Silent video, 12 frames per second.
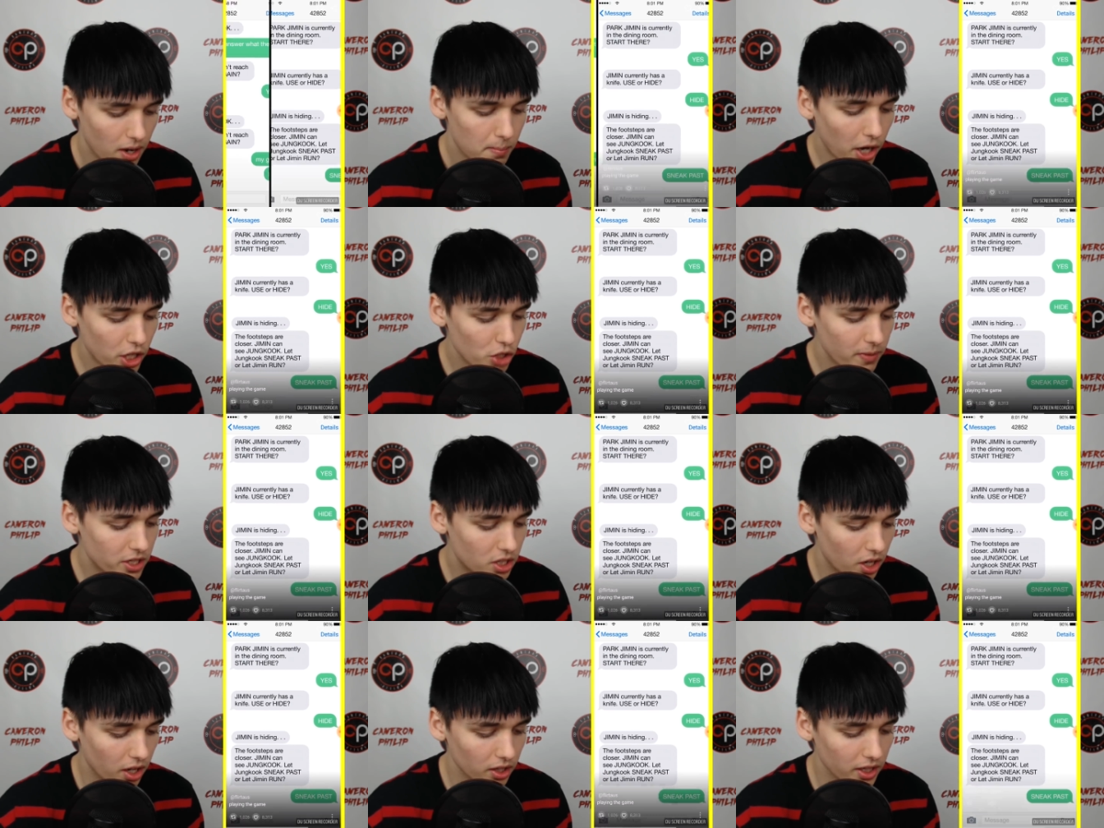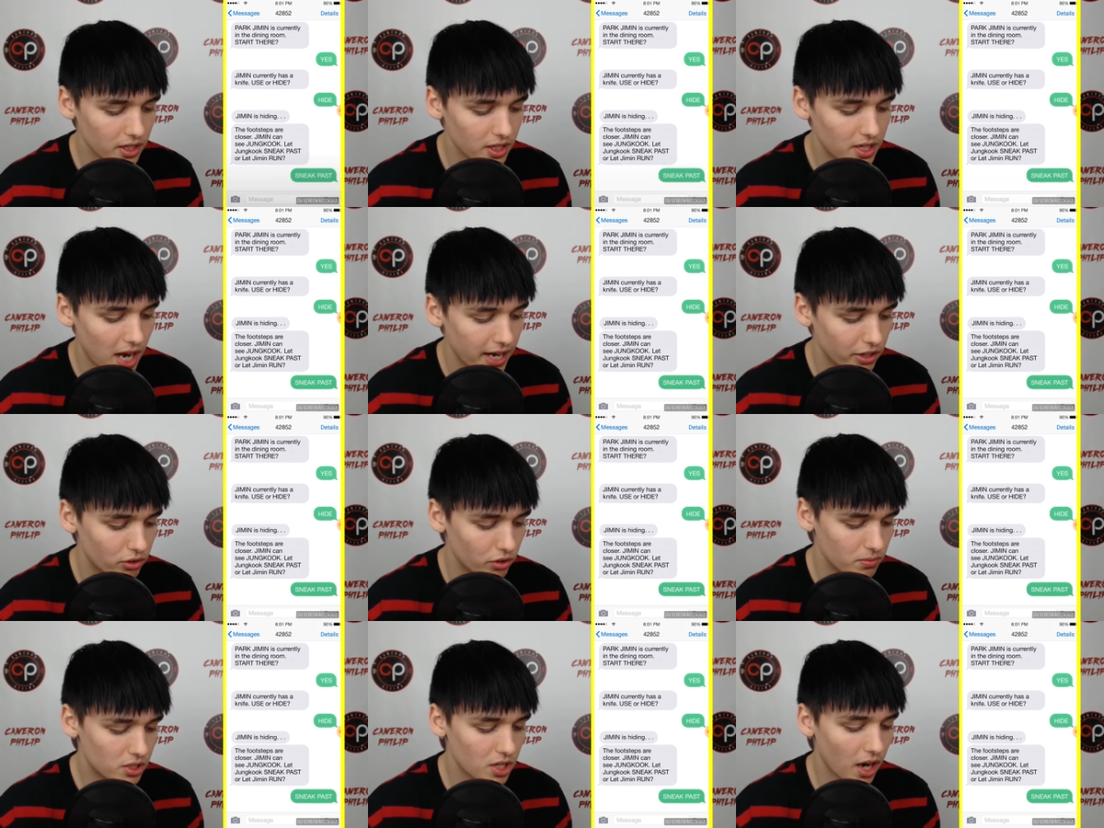Park Jimin is currently in the dining
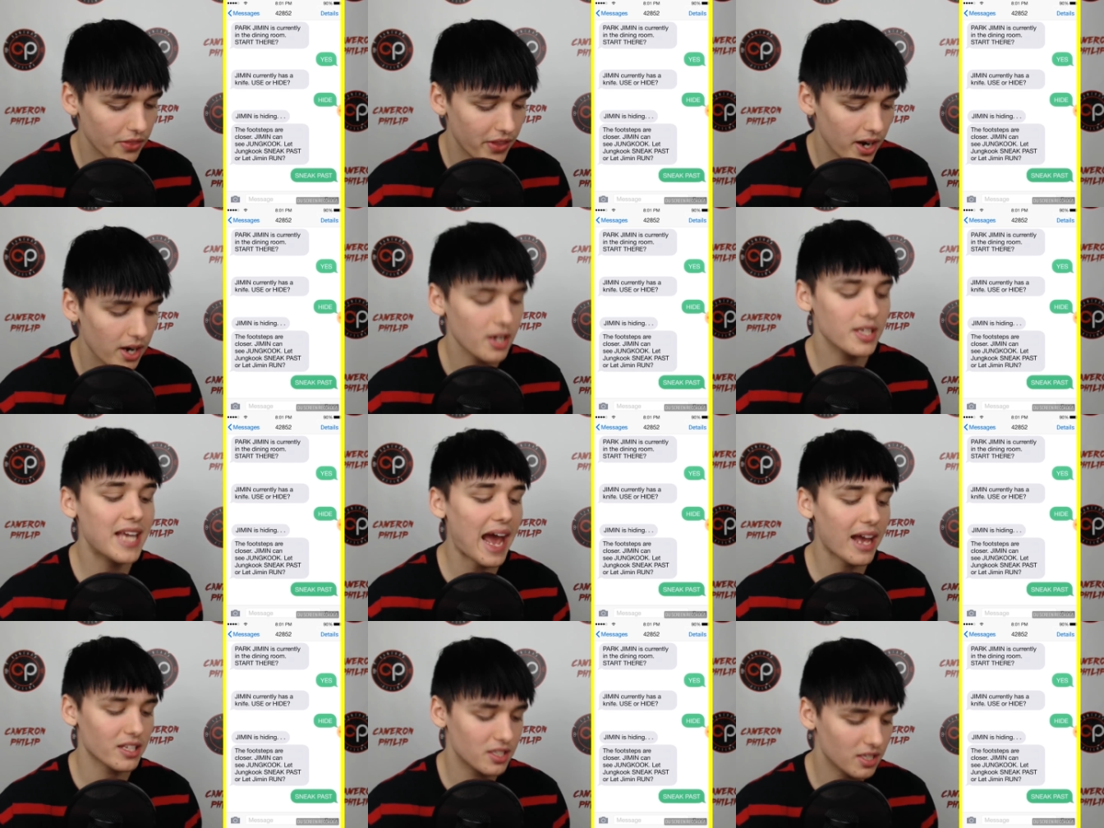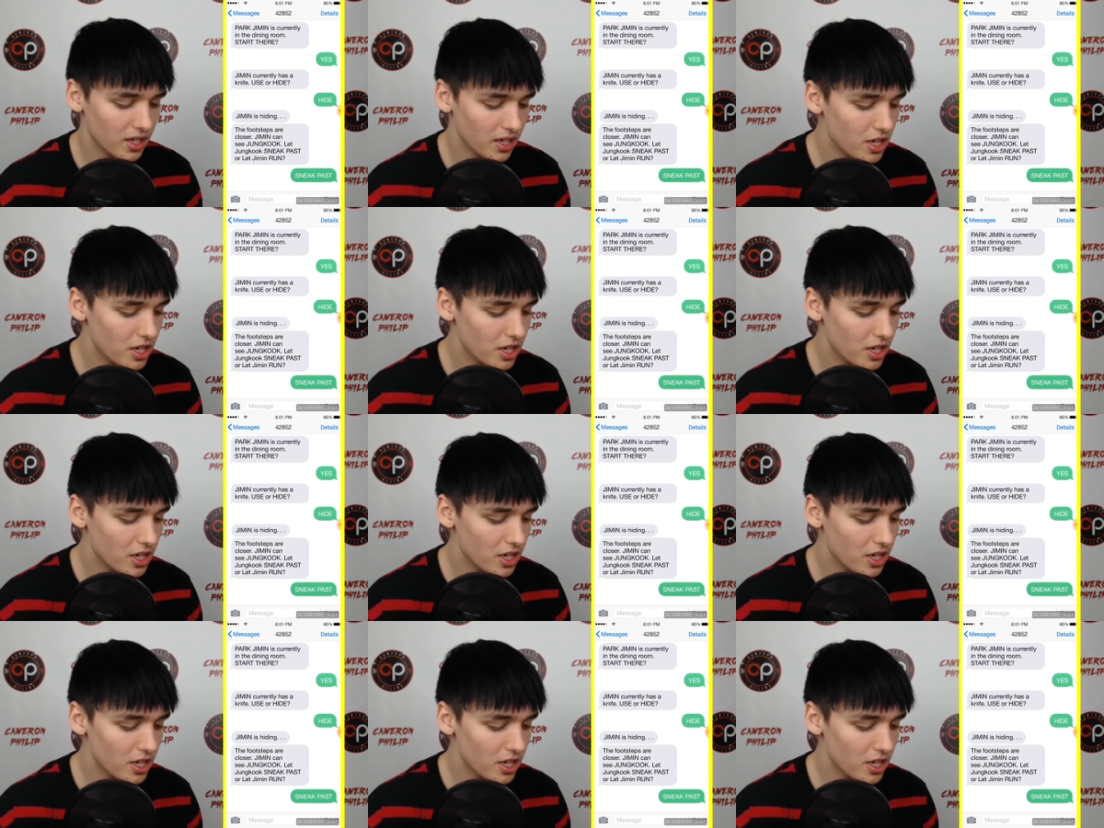room. Start there? Yes!